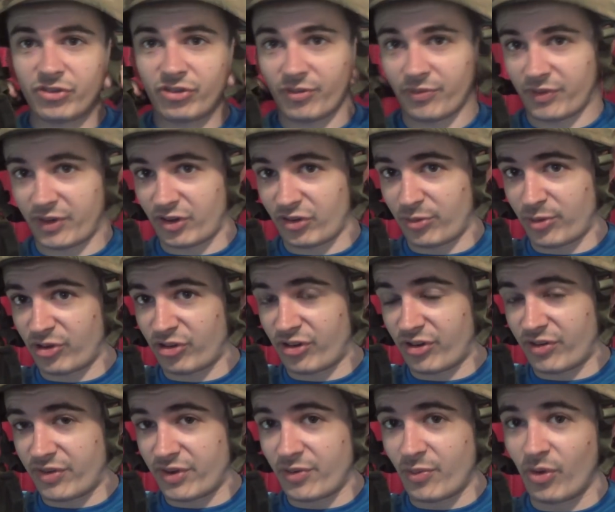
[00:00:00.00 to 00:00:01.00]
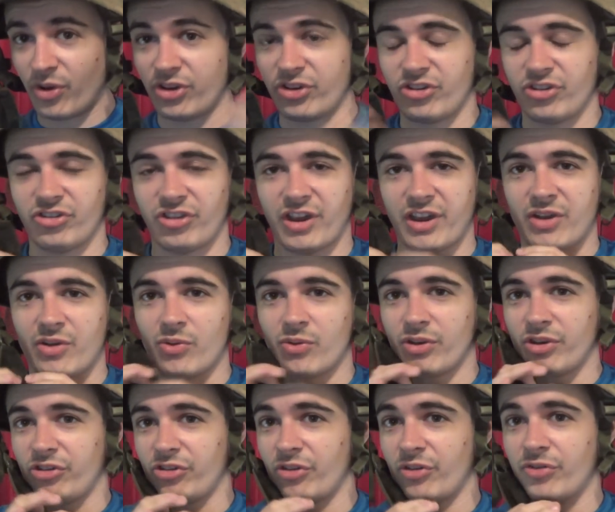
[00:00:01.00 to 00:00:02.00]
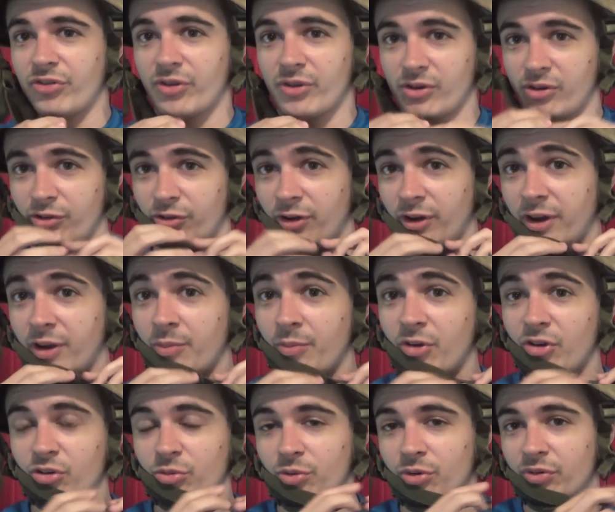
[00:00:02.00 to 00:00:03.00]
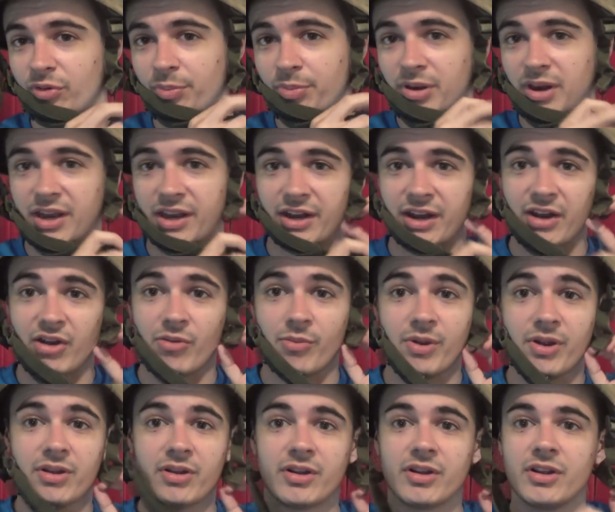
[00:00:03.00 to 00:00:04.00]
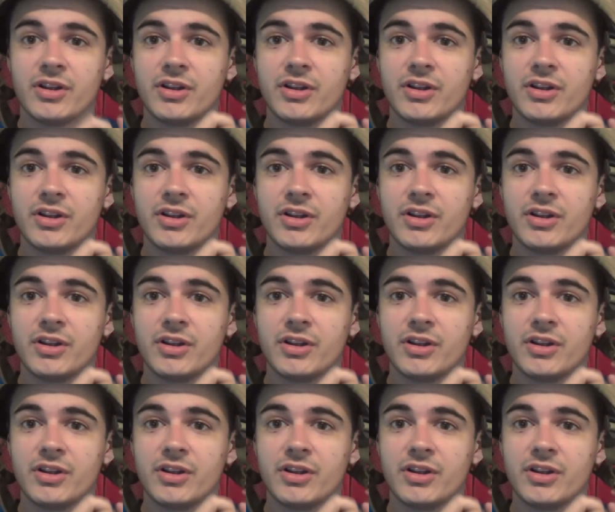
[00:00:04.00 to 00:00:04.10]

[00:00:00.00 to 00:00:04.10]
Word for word: for something, especially if you wanted to take all this off so it looked like much more of a plain helmet,